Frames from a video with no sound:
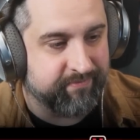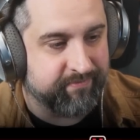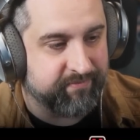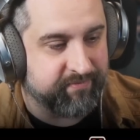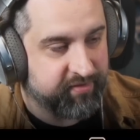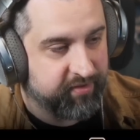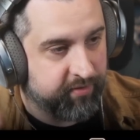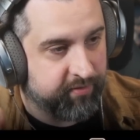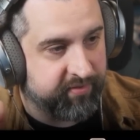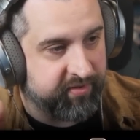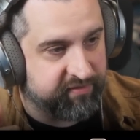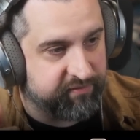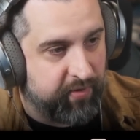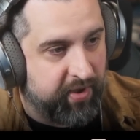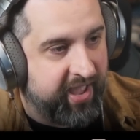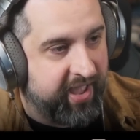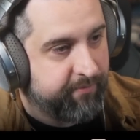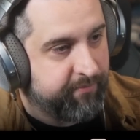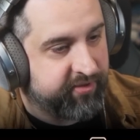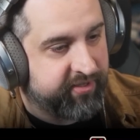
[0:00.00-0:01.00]
So it's
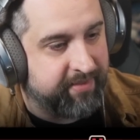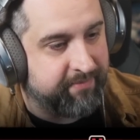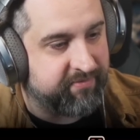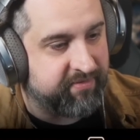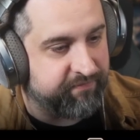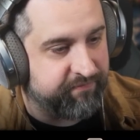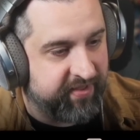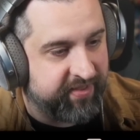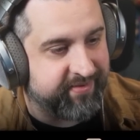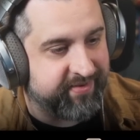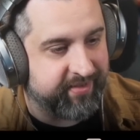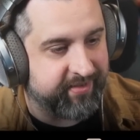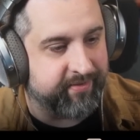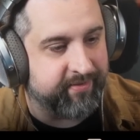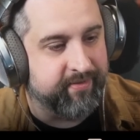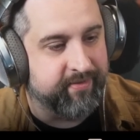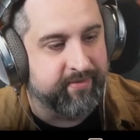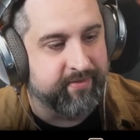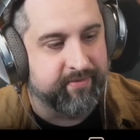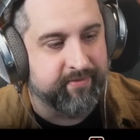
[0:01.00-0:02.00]
why I will keep defending
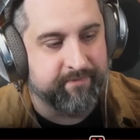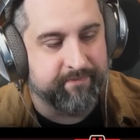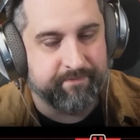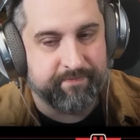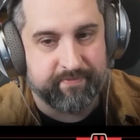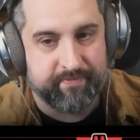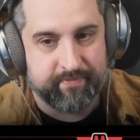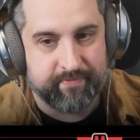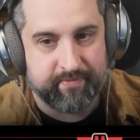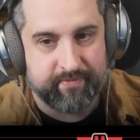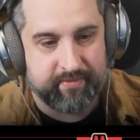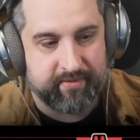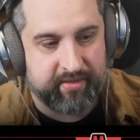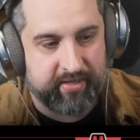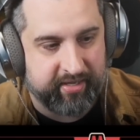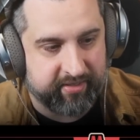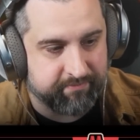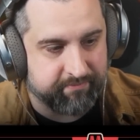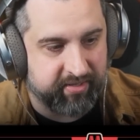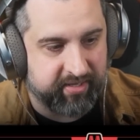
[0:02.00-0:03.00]

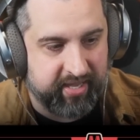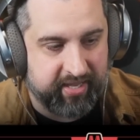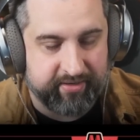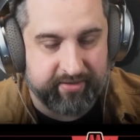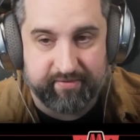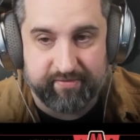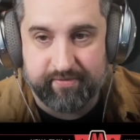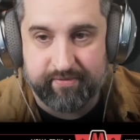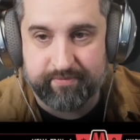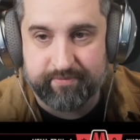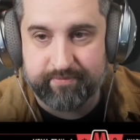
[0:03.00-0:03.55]
hidden mechanics.